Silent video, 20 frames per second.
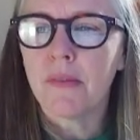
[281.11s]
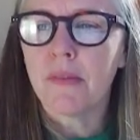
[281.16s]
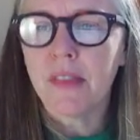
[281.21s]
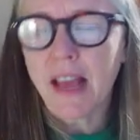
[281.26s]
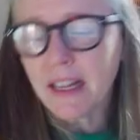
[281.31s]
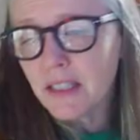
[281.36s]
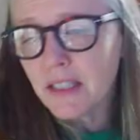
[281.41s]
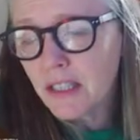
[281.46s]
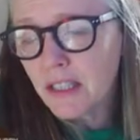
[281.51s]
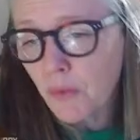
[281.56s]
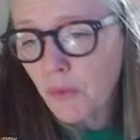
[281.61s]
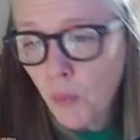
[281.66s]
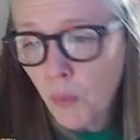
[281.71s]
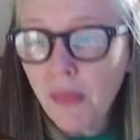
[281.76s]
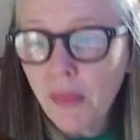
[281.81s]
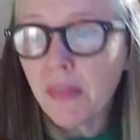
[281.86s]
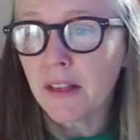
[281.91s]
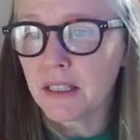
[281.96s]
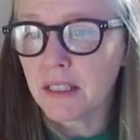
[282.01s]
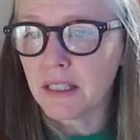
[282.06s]
That's
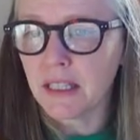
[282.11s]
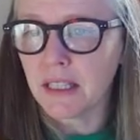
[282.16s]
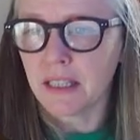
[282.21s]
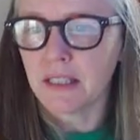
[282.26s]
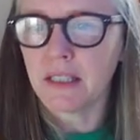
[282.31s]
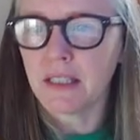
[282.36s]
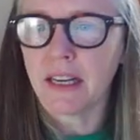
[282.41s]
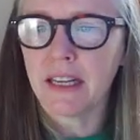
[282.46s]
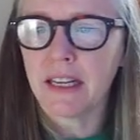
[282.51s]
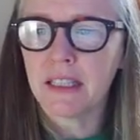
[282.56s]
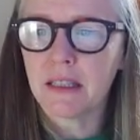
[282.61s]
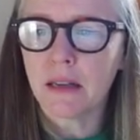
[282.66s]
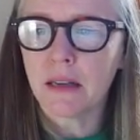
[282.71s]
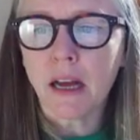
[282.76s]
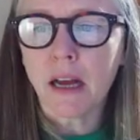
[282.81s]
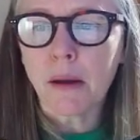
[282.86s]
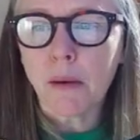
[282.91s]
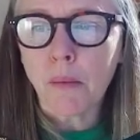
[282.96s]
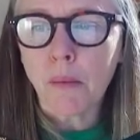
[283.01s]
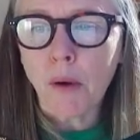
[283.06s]
what this is. It's
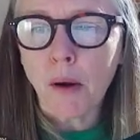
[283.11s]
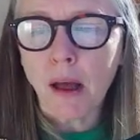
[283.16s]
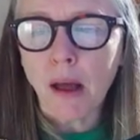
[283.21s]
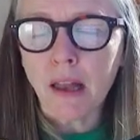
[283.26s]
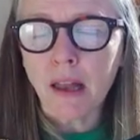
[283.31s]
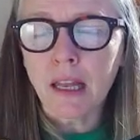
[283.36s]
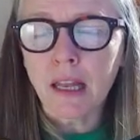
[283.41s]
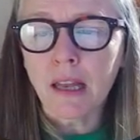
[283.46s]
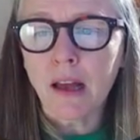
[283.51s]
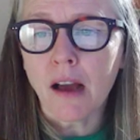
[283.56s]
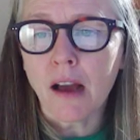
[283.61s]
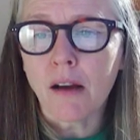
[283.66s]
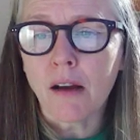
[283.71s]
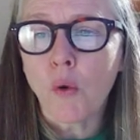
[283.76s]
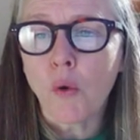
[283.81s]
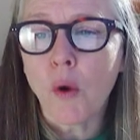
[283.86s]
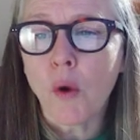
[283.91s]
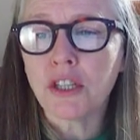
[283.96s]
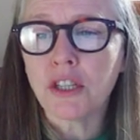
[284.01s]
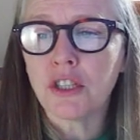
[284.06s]

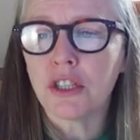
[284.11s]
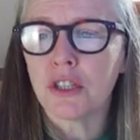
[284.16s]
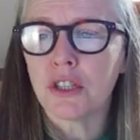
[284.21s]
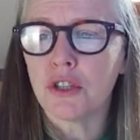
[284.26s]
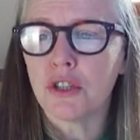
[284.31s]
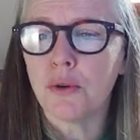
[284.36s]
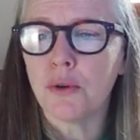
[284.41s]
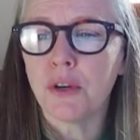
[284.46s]
questions